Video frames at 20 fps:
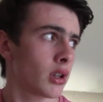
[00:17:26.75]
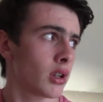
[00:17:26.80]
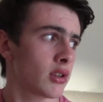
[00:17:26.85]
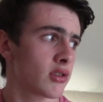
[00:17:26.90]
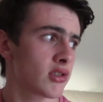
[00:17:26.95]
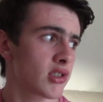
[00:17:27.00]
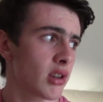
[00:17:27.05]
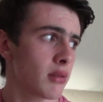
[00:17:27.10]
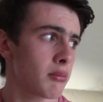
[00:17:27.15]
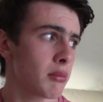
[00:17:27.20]

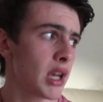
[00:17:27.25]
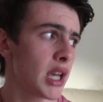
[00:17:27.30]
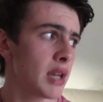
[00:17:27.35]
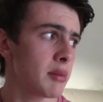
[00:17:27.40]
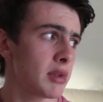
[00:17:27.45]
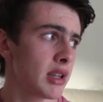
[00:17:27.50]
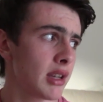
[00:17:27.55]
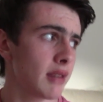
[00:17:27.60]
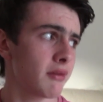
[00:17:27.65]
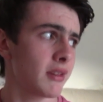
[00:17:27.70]
So
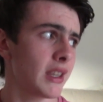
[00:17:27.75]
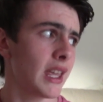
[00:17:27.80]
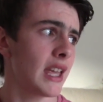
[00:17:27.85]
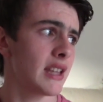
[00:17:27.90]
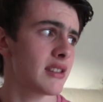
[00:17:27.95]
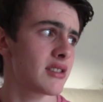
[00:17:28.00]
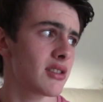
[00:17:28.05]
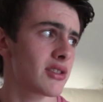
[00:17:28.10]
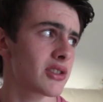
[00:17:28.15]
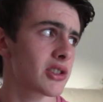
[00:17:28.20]
maybe if
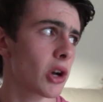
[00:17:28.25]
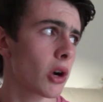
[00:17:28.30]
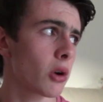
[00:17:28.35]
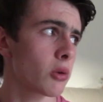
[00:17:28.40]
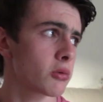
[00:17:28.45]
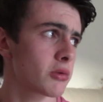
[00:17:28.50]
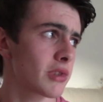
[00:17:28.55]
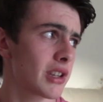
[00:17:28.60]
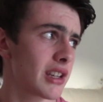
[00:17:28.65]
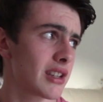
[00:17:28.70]
kids are
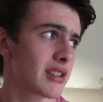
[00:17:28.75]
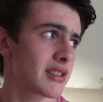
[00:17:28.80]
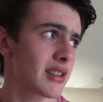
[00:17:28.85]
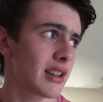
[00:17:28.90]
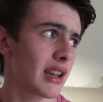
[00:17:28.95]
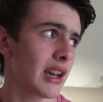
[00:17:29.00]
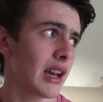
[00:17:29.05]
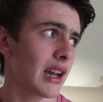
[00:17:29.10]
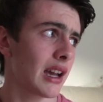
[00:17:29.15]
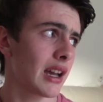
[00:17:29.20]
told this
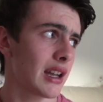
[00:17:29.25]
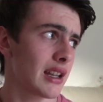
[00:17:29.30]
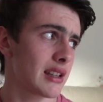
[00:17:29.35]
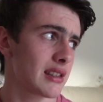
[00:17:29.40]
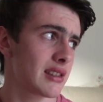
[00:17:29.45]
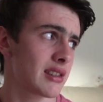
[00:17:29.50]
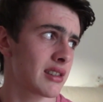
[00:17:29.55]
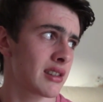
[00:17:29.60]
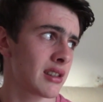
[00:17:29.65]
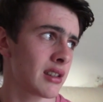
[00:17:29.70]

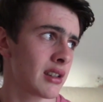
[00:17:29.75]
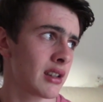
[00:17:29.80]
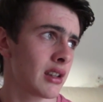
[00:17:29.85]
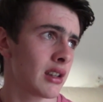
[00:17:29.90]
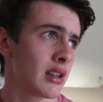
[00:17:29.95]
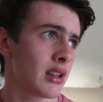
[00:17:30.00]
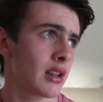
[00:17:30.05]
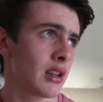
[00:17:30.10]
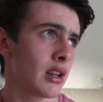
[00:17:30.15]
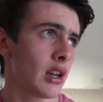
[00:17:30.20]
at
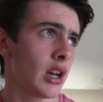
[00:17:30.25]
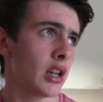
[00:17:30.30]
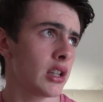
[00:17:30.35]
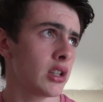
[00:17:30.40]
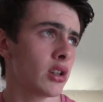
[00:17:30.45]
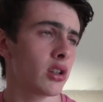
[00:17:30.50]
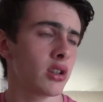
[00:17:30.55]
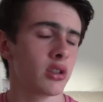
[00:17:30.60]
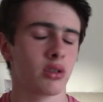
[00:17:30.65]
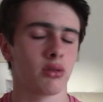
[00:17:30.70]
a
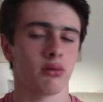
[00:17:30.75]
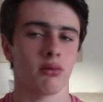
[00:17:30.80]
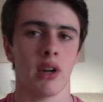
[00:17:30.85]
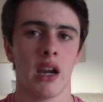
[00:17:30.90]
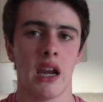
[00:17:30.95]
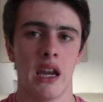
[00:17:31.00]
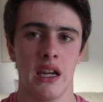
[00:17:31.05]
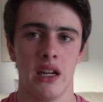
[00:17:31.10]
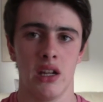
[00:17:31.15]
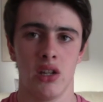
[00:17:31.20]
younger
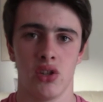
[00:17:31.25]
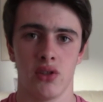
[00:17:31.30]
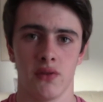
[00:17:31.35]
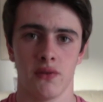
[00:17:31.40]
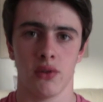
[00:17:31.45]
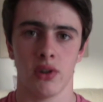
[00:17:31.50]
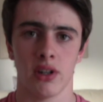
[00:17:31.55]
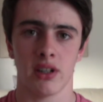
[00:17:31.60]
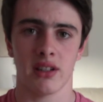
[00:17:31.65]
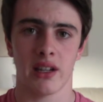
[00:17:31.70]
age,
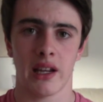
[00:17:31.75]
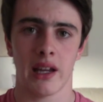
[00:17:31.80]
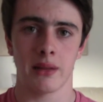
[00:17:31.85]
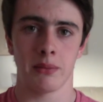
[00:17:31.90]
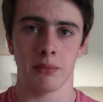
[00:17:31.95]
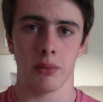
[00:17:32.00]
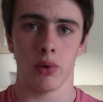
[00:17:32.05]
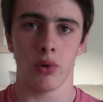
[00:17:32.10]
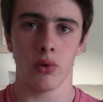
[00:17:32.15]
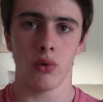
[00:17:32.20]
for
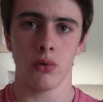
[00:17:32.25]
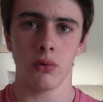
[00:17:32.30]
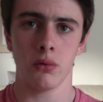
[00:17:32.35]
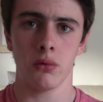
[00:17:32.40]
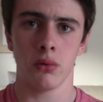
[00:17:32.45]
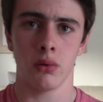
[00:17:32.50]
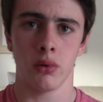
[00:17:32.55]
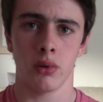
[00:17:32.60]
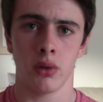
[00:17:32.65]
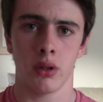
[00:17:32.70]
example,
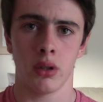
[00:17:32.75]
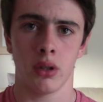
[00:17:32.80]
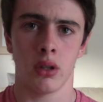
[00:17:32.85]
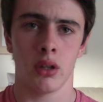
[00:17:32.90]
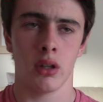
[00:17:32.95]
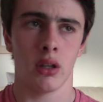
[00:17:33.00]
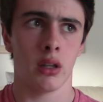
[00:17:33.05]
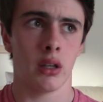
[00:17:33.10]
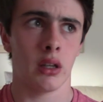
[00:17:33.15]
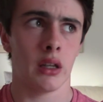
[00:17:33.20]

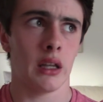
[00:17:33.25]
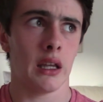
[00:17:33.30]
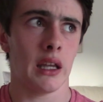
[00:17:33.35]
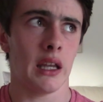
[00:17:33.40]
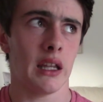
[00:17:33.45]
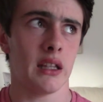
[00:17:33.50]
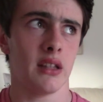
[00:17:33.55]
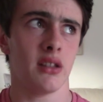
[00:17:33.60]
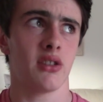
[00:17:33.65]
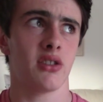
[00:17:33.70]

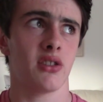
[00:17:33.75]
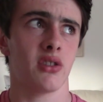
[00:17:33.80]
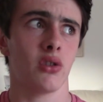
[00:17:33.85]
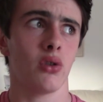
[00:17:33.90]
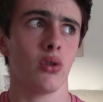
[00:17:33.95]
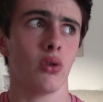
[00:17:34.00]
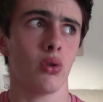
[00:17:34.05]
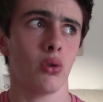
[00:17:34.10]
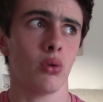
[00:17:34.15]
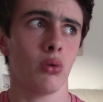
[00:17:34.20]
in
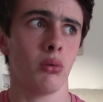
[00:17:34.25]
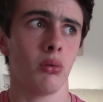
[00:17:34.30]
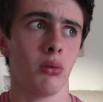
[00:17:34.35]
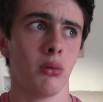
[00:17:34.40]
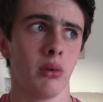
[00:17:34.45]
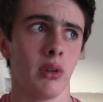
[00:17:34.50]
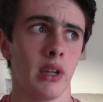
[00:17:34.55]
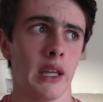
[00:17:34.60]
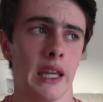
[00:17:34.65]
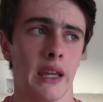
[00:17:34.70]
school,
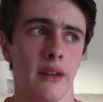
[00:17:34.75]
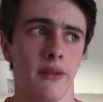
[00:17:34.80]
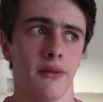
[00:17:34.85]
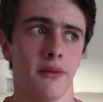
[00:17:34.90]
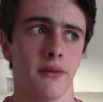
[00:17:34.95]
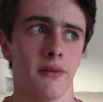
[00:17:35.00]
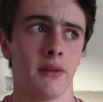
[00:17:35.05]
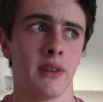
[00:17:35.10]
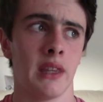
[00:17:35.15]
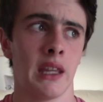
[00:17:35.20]

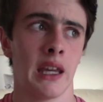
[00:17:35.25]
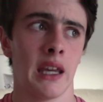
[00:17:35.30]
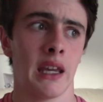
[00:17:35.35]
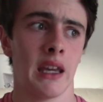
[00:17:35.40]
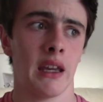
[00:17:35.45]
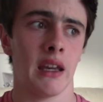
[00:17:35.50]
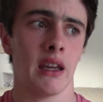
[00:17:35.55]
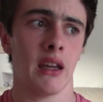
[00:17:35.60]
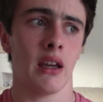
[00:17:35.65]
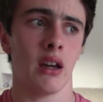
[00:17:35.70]
if
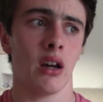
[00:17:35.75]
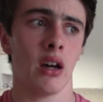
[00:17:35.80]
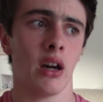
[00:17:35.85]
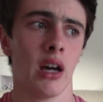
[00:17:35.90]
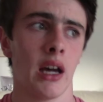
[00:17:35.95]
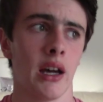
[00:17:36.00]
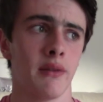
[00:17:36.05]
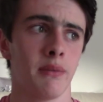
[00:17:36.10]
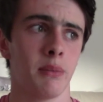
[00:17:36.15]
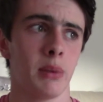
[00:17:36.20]
there
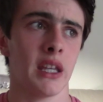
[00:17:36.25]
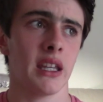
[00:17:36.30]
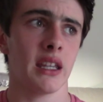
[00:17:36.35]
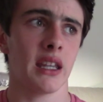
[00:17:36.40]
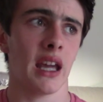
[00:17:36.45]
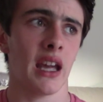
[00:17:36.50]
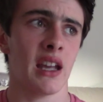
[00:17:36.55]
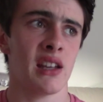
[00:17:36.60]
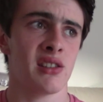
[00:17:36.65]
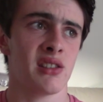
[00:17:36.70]
have been
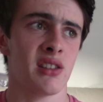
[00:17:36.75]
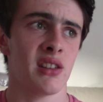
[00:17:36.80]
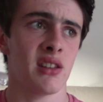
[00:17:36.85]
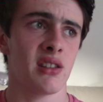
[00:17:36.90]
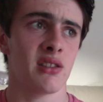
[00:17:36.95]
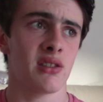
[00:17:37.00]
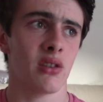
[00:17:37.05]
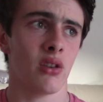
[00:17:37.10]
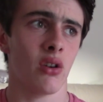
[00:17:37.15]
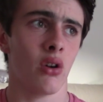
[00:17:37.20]

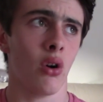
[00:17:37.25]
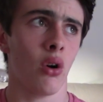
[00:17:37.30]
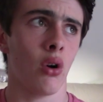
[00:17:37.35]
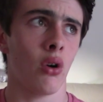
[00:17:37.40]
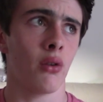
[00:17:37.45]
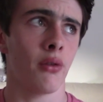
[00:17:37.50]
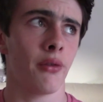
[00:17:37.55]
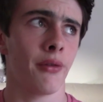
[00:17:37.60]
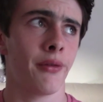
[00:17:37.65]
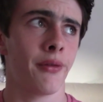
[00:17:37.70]
cases
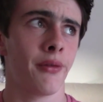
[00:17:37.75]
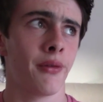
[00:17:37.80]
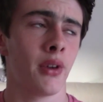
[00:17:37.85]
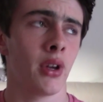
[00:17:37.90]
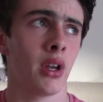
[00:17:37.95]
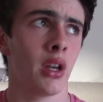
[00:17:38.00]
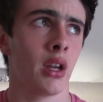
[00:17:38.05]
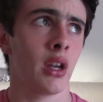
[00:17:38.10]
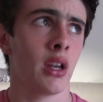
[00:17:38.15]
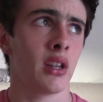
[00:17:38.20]
of
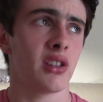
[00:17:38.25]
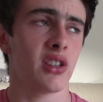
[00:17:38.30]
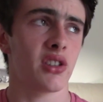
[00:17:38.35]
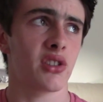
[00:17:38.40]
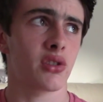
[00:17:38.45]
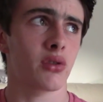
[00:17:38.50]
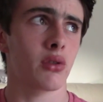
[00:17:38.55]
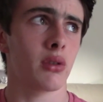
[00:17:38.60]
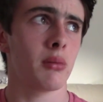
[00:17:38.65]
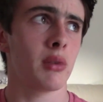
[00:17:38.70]

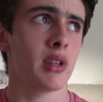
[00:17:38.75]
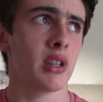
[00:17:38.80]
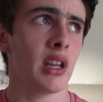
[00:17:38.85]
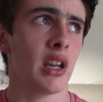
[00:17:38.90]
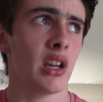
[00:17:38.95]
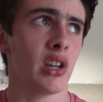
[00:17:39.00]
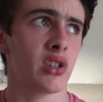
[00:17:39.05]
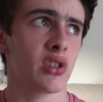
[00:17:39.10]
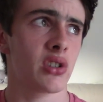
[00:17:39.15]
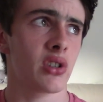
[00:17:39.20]

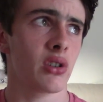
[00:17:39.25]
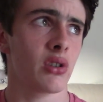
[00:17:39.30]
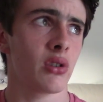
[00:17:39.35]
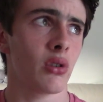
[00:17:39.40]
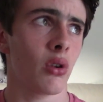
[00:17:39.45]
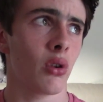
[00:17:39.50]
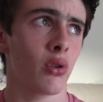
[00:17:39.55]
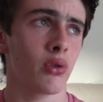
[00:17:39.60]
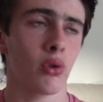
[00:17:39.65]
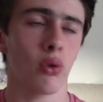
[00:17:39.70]
discrimination
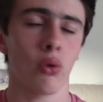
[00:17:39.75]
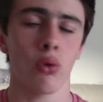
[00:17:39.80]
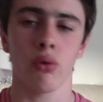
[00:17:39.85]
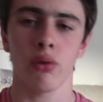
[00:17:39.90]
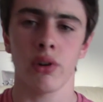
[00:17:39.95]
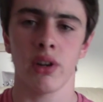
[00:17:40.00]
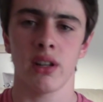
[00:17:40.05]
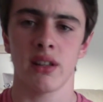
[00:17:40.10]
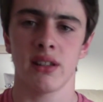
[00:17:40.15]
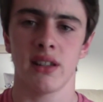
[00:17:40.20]
on
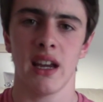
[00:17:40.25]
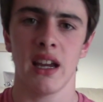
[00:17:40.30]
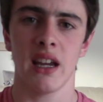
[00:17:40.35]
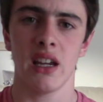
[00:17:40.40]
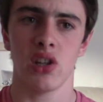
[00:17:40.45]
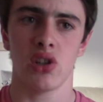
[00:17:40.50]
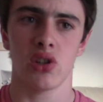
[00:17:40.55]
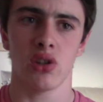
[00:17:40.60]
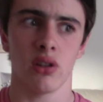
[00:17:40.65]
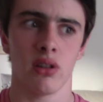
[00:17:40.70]

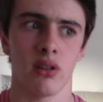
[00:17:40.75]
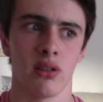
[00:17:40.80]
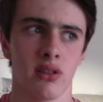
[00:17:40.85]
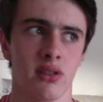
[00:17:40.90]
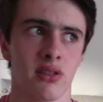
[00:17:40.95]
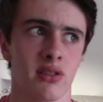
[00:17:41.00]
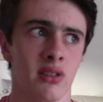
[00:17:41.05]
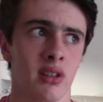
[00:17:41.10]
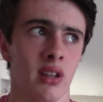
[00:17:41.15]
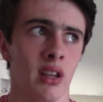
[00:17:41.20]

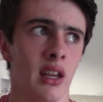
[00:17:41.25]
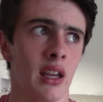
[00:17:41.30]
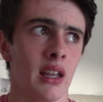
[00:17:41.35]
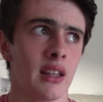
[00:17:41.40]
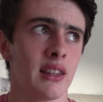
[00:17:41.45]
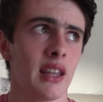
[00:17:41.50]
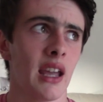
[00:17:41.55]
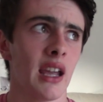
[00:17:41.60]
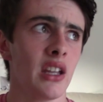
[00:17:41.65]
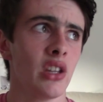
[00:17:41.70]
orientations,
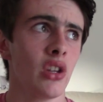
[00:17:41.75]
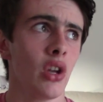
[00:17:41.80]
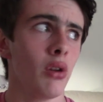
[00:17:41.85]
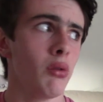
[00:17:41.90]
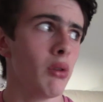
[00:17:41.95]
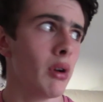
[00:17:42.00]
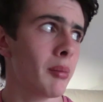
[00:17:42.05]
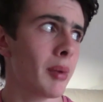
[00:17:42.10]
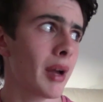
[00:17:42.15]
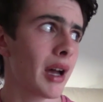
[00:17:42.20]
they know
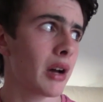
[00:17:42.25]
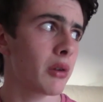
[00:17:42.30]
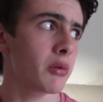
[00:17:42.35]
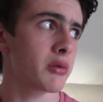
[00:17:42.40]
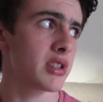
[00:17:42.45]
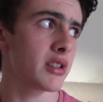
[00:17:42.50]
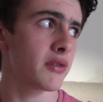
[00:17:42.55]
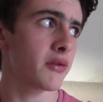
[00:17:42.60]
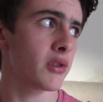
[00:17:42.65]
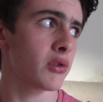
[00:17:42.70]
about
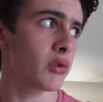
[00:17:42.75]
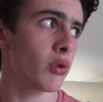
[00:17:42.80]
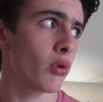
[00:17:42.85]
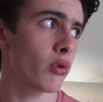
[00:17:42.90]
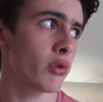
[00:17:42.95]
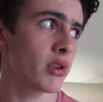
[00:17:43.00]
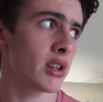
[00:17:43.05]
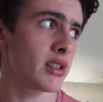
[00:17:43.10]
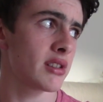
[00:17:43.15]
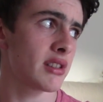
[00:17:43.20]
different
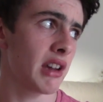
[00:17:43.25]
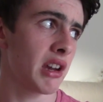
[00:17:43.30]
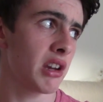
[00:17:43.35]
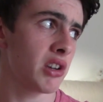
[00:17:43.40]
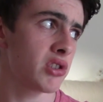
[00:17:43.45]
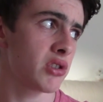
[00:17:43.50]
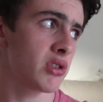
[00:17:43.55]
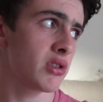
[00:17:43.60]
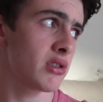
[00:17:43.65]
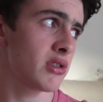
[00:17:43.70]

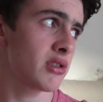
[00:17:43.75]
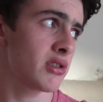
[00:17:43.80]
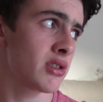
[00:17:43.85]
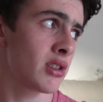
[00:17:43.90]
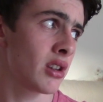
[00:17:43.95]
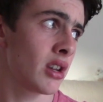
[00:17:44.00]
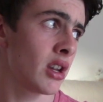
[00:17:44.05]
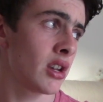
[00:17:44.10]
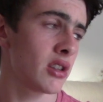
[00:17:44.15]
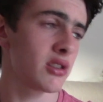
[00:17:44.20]
orientations,
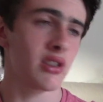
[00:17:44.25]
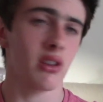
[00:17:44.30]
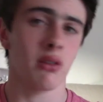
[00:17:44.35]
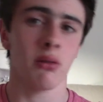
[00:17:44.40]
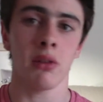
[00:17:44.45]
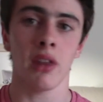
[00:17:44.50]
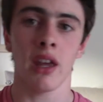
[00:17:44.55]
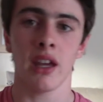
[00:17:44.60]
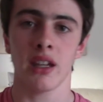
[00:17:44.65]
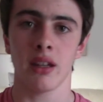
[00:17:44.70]
so
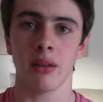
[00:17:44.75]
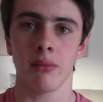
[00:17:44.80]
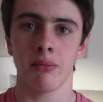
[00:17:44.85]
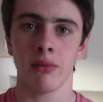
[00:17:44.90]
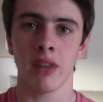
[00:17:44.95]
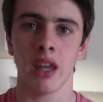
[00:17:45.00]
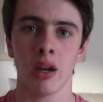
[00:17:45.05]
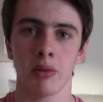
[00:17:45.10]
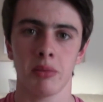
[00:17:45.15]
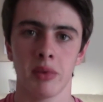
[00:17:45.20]

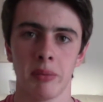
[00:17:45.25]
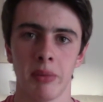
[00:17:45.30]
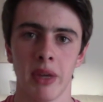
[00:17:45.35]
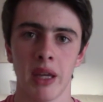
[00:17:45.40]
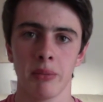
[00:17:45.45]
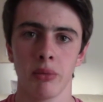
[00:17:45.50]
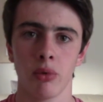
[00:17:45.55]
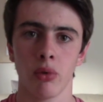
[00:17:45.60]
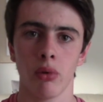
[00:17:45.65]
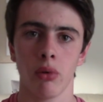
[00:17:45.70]
there'll be
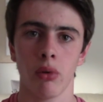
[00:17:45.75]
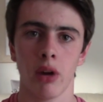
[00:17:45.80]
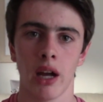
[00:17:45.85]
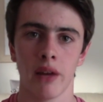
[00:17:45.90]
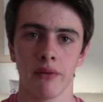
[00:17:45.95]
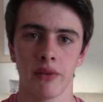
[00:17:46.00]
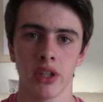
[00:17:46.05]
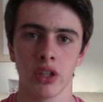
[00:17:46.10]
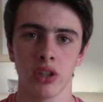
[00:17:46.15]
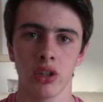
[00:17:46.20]
people
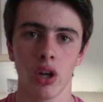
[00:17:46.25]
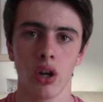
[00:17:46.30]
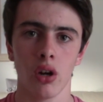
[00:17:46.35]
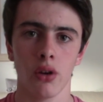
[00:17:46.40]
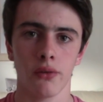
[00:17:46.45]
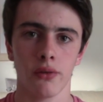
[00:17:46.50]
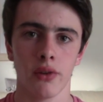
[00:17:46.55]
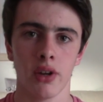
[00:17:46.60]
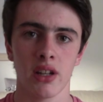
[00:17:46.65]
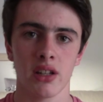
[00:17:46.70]
having
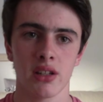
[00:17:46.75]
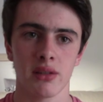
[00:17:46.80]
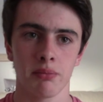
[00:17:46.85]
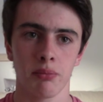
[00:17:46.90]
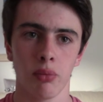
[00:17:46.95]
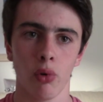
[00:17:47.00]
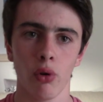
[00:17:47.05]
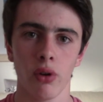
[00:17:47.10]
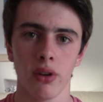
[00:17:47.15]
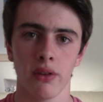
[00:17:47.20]
girlfriends,
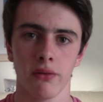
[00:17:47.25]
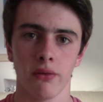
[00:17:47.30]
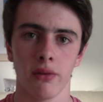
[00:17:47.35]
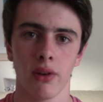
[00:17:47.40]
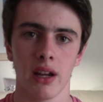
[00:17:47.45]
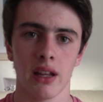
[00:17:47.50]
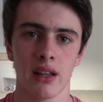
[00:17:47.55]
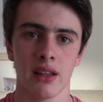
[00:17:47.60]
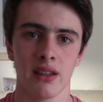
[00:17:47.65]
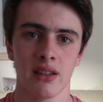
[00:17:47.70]

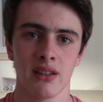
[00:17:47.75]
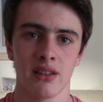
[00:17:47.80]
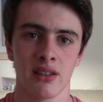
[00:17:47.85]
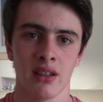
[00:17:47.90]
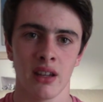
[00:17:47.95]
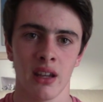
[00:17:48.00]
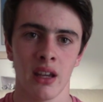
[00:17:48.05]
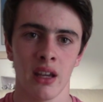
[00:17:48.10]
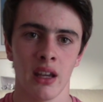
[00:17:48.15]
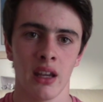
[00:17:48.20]
boyfriends,
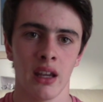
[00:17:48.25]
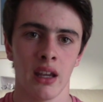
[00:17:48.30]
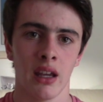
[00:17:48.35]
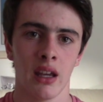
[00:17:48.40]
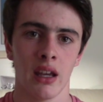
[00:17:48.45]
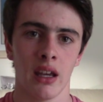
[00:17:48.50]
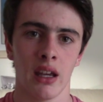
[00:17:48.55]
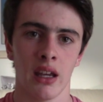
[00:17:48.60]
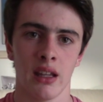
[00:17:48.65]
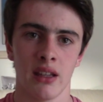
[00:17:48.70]

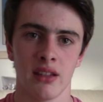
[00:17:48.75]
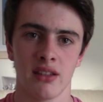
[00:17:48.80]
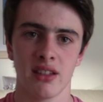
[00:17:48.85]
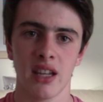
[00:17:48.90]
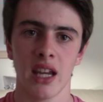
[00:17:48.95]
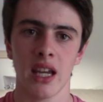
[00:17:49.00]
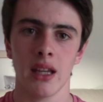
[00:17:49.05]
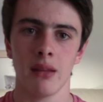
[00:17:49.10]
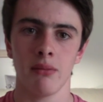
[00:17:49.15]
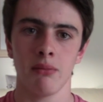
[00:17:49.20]
in
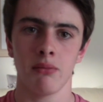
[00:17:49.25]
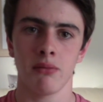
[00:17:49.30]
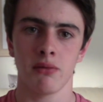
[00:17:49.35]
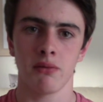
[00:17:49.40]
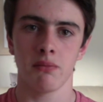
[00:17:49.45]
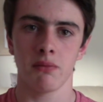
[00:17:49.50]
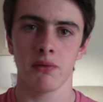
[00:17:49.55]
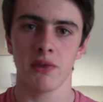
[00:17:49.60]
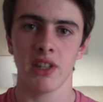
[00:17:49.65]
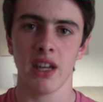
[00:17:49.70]
same
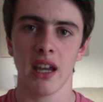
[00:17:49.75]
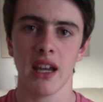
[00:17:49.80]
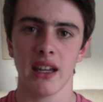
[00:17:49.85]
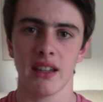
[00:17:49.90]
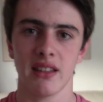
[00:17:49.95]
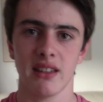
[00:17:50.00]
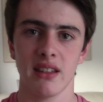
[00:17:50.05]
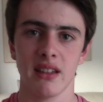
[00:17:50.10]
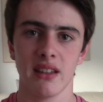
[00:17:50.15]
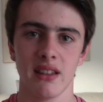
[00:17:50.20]

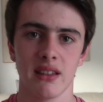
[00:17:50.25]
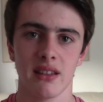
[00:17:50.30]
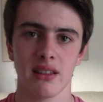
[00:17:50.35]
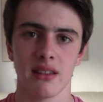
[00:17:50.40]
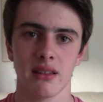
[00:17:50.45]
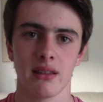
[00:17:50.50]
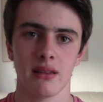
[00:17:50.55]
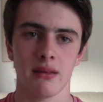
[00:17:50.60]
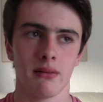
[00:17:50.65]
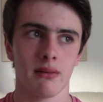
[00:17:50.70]
sexes
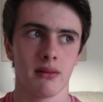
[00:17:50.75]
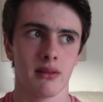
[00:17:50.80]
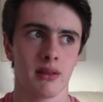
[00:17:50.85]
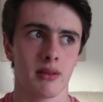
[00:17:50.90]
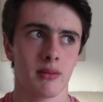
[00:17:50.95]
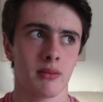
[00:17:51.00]
and